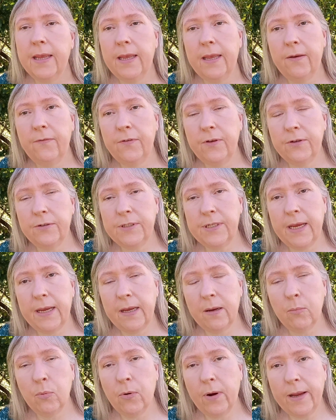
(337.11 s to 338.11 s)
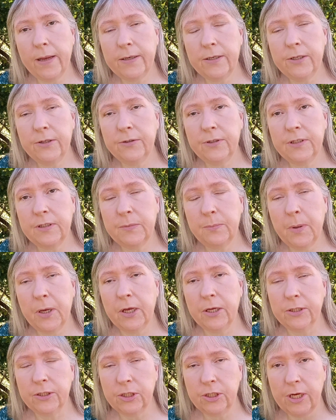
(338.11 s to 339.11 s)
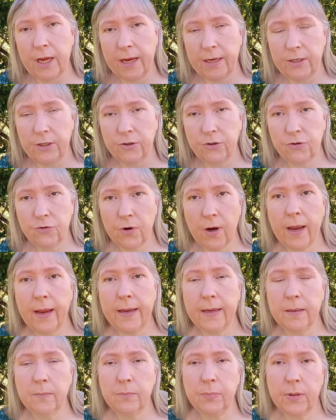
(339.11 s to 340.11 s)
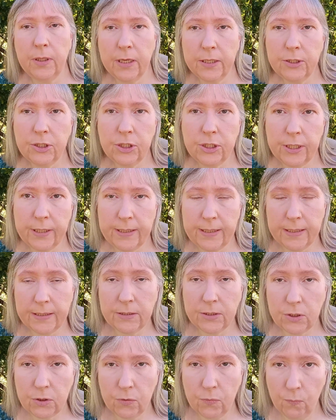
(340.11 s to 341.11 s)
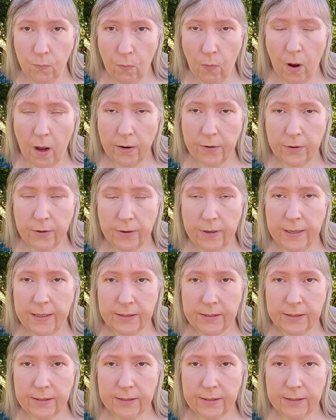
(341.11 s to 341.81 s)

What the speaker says: If you take a brand new sponge and you try and plunge it into water,